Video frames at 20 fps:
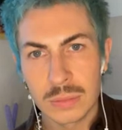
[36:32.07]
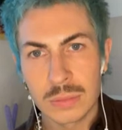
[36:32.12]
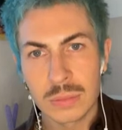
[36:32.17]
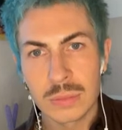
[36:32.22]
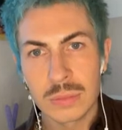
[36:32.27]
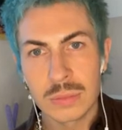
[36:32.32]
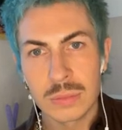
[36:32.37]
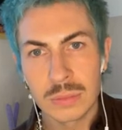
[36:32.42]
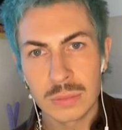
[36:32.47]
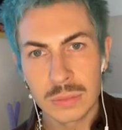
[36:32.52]

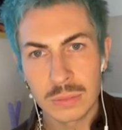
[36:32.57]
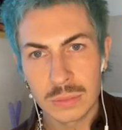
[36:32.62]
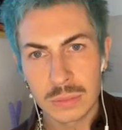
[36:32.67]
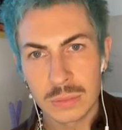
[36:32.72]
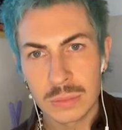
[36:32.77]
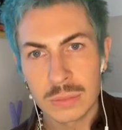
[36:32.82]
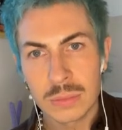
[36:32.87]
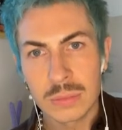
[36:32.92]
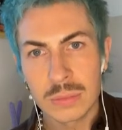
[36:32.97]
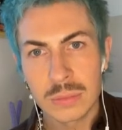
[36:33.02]

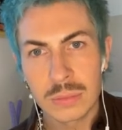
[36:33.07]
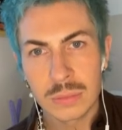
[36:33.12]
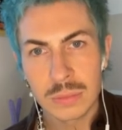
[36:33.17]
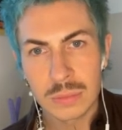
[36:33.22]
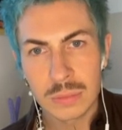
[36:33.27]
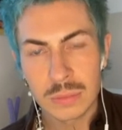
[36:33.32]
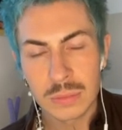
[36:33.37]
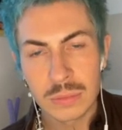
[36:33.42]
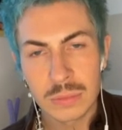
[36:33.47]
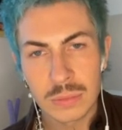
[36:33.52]

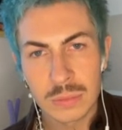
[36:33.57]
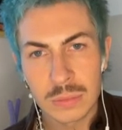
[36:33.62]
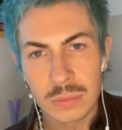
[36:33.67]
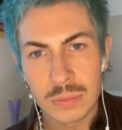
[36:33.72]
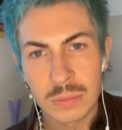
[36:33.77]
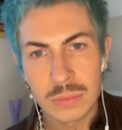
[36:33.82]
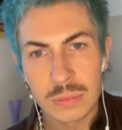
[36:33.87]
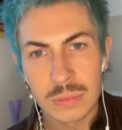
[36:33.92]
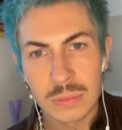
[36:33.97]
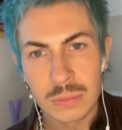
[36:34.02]

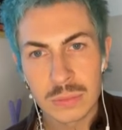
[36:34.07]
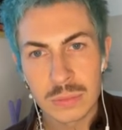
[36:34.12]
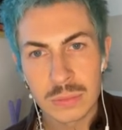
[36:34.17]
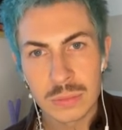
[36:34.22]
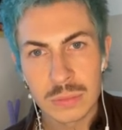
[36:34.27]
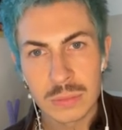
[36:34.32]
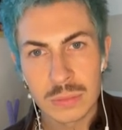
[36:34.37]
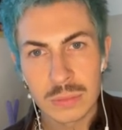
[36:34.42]
(not speaking)